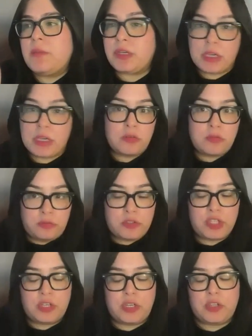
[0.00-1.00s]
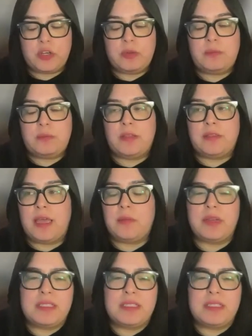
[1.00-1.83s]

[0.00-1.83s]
But and you've shared a little bit about that,